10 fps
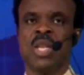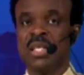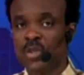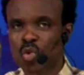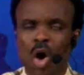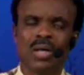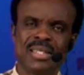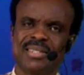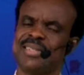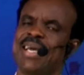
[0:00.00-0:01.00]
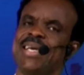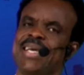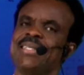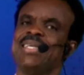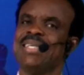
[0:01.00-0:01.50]
So God is
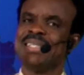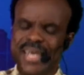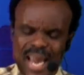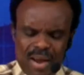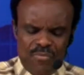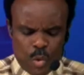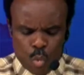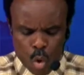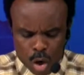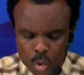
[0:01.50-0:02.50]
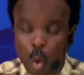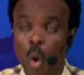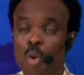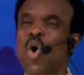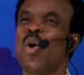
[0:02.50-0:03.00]
saying that everyone
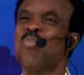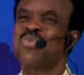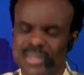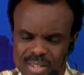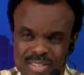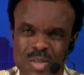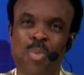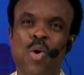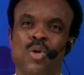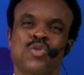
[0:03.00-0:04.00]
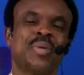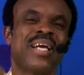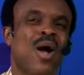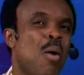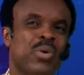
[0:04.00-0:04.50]
who oppresses the poor to
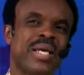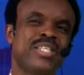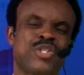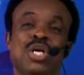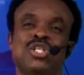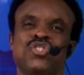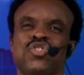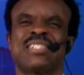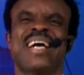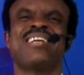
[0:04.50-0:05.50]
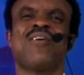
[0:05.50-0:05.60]
become rich, such kind